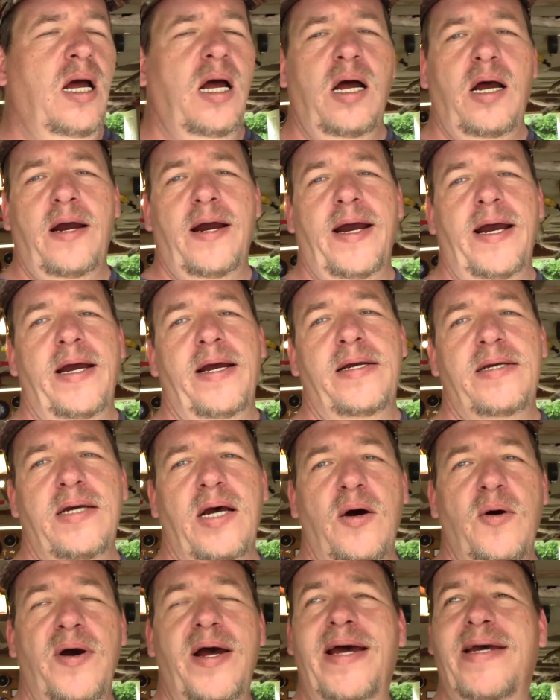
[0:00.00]
All right,
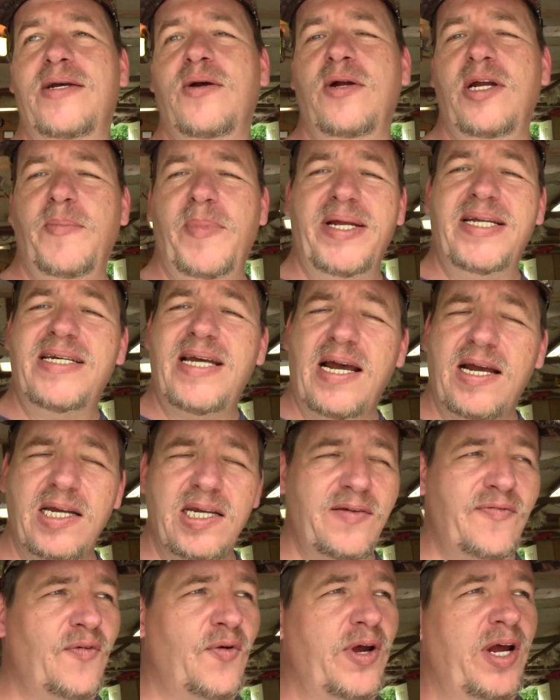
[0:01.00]
so it's only been
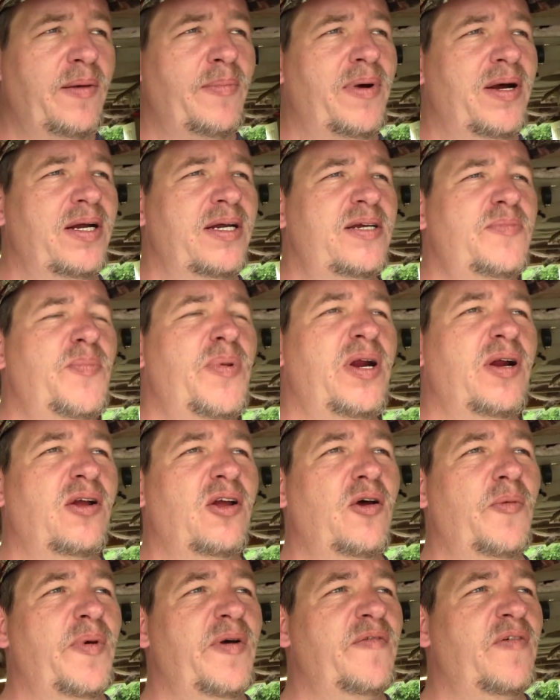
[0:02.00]
seconds for you, but it's been a
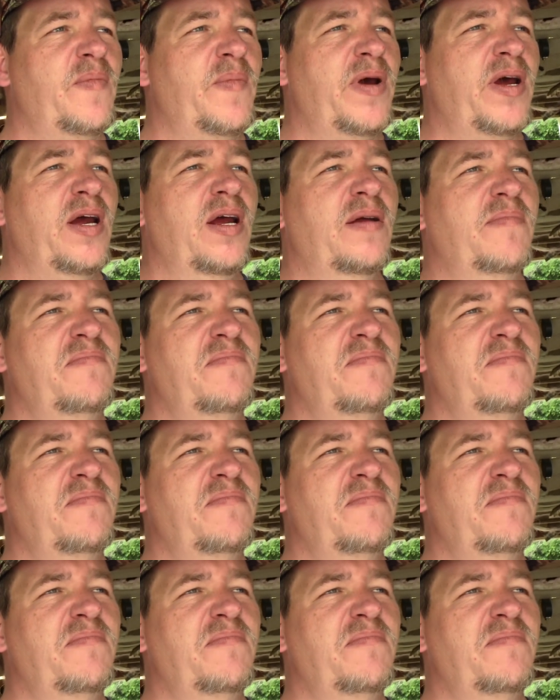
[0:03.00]
little bit for me.